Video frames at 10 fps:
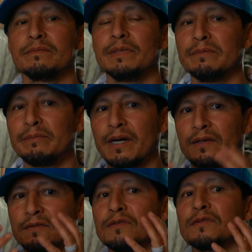being part
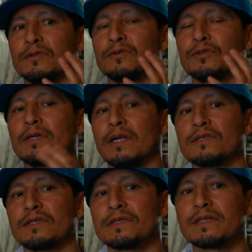of the two
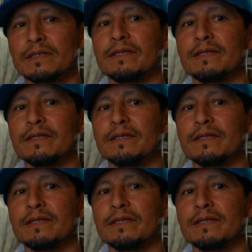cultures.